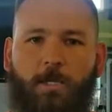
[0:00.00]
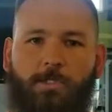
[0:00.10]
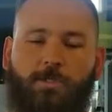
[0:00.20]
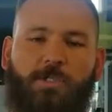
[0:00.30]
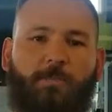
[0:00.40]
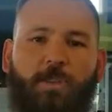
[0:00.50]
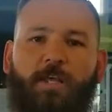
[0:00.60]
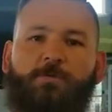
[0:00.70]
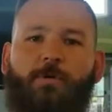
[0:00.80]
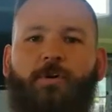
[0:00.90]
So some of the
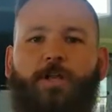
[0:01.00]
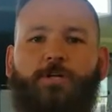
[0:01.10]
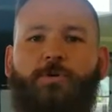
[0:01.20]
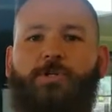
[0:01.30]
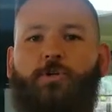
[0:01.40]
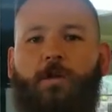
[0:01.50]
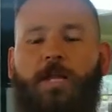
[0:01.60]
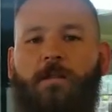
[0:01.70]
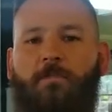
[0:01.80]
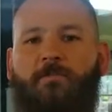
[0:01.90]
things we've gotta do is
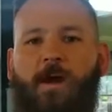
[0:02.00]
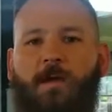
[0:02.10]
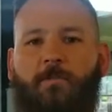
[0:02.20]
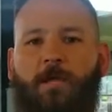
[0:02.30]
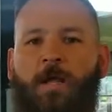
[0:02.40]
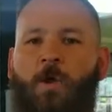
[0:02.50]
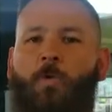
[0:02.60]
create an environment